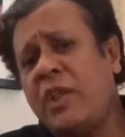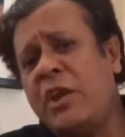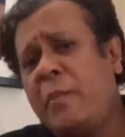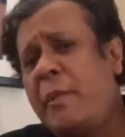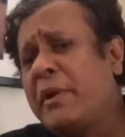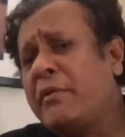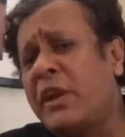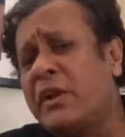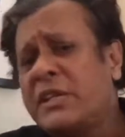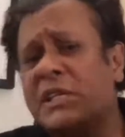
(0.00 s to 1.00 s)
you remember,
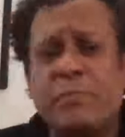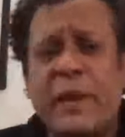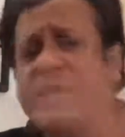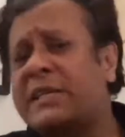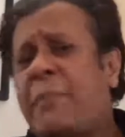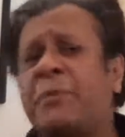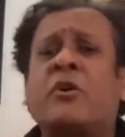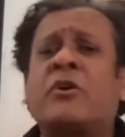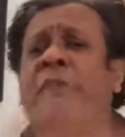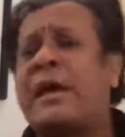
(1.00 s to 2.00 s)
even a display is happening
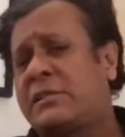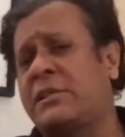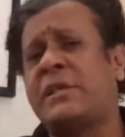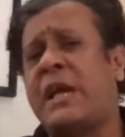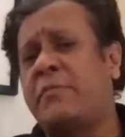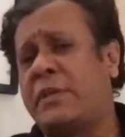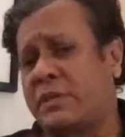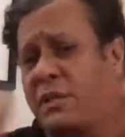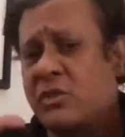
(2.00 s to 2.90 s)
on a raster scan basis.